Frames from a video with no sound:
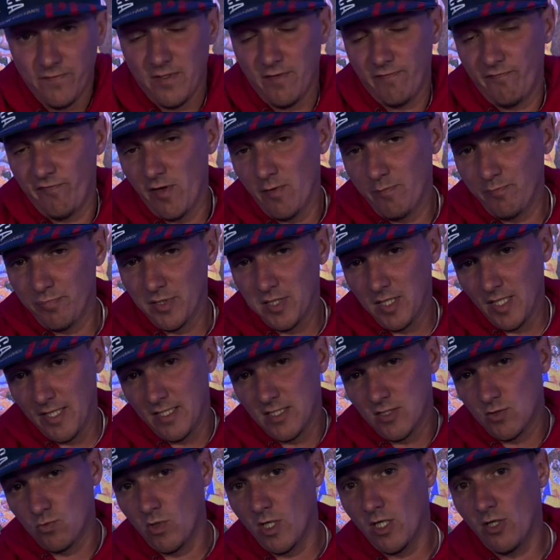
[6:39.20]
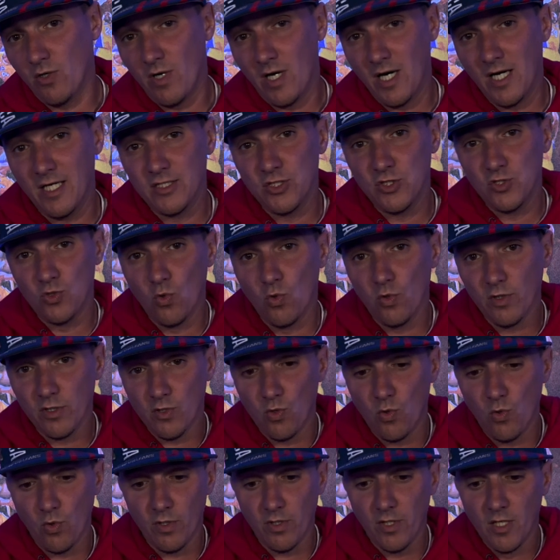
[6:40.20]
if it plays well on your
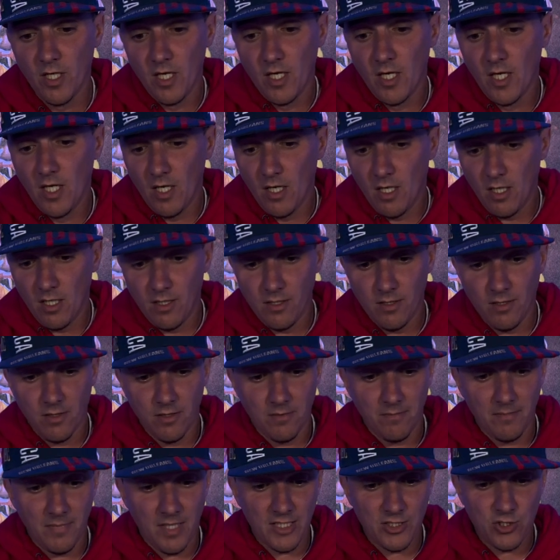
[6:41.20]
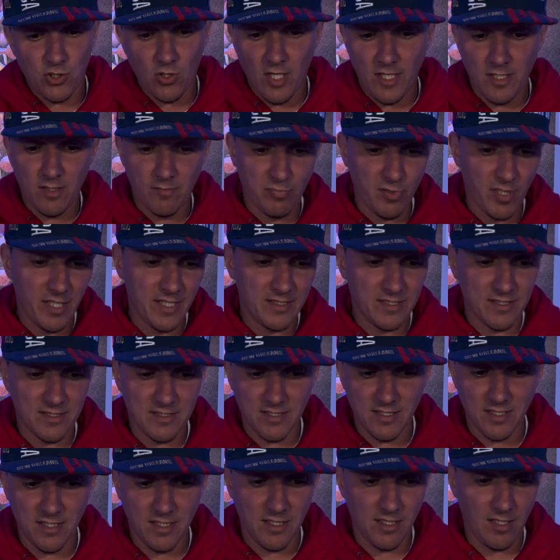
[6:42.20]
court, I tried to break this
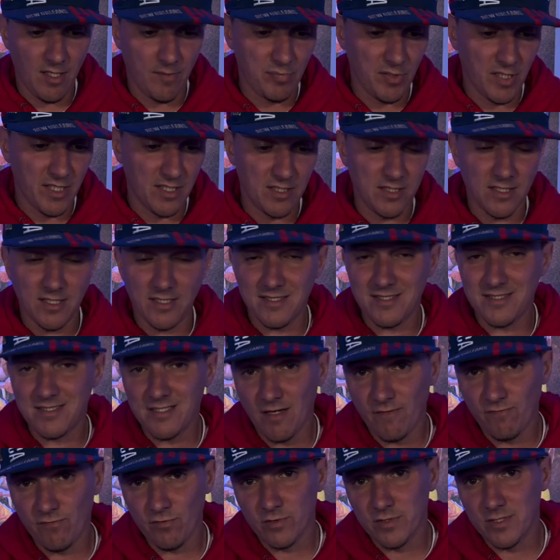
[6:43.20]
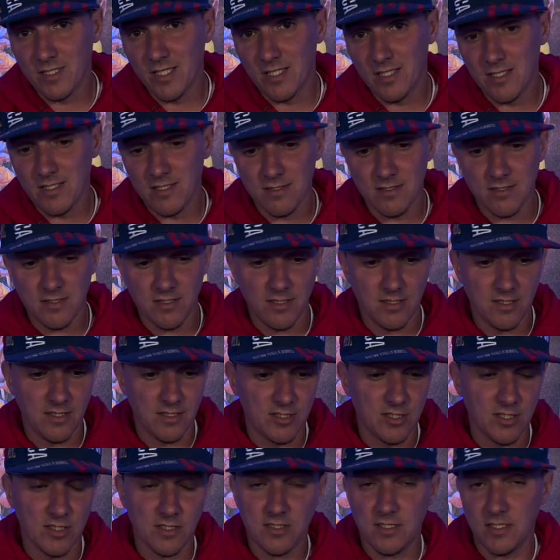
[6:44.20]
in. I played in it several days, and it
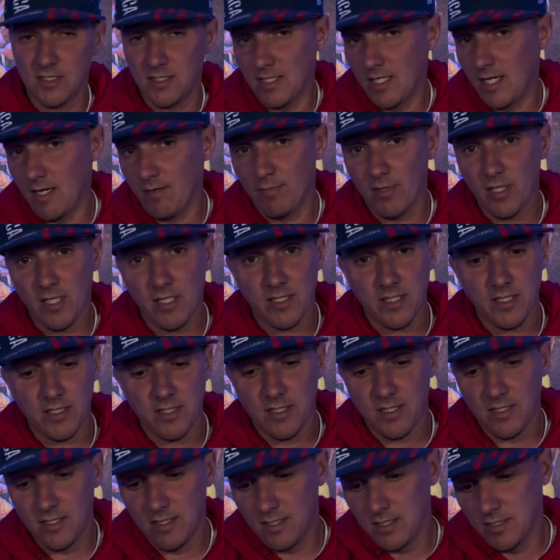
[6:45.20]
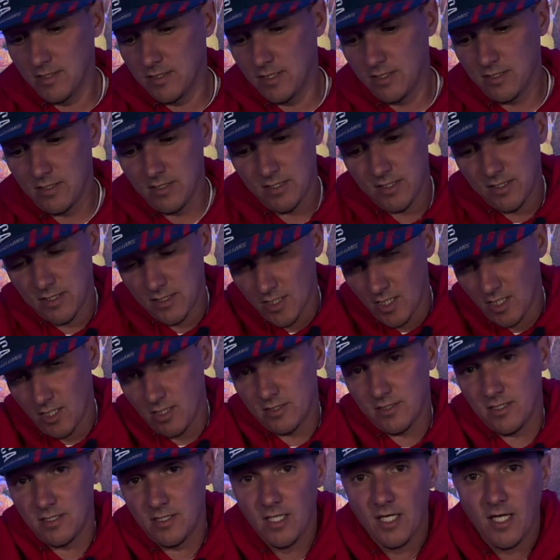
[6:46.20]
just did not break in, and it just
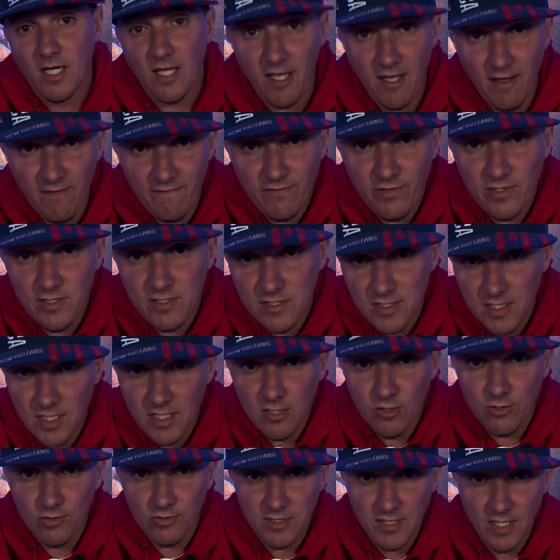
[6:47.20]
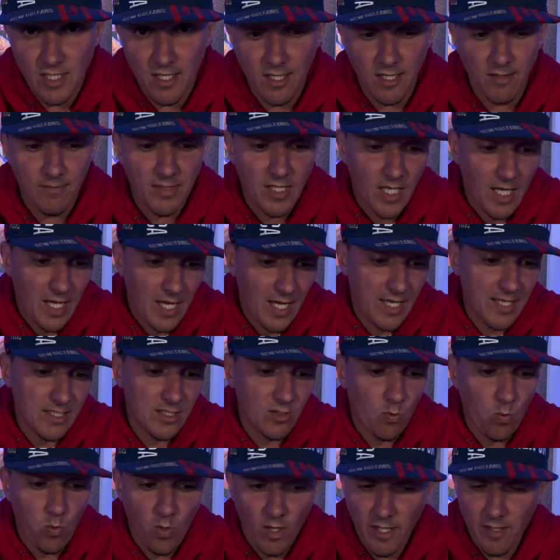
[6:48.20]
sucked. Every single time I had
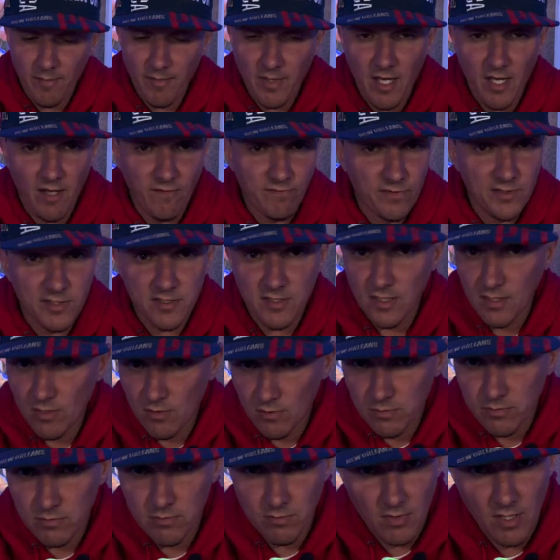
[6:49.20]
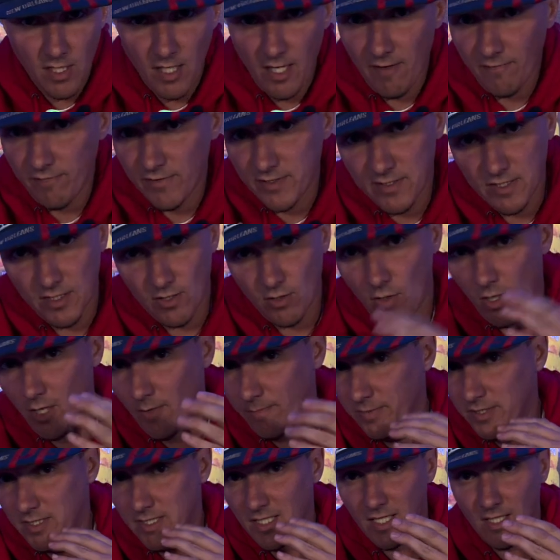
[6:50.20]
to wipe every single
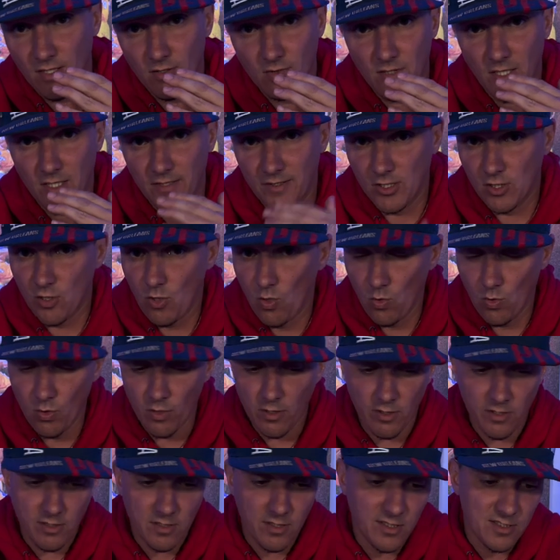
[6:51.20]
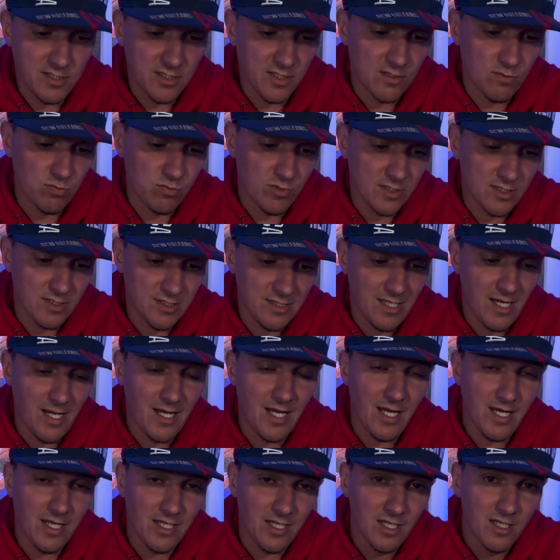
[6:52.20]
up and down on the court. It just was
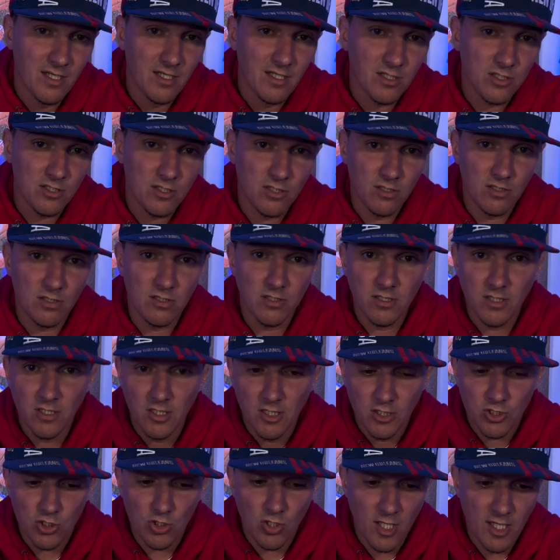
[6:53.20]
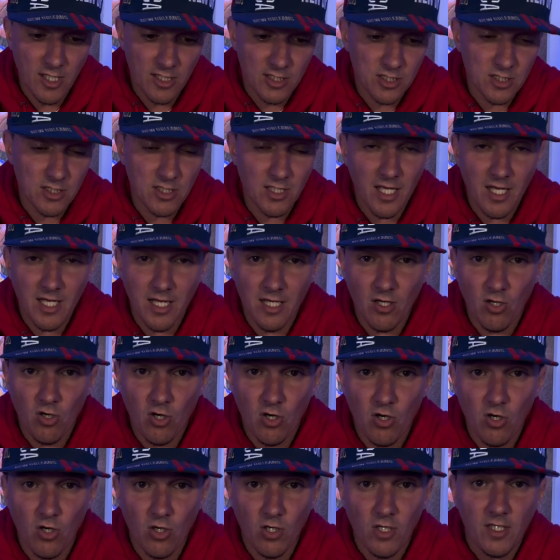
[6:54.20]
not good traction at
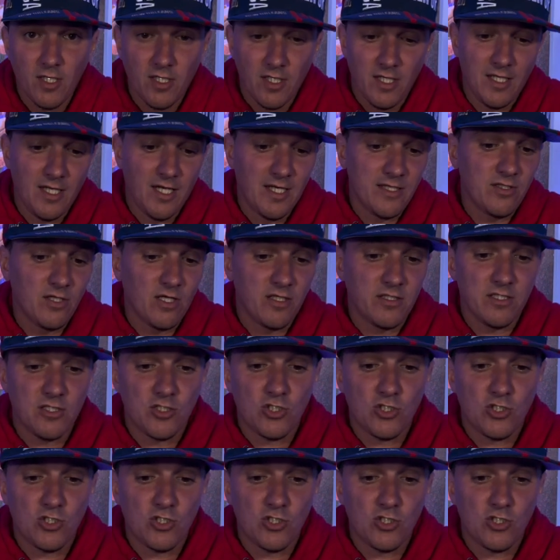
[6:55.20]
all, and I thought the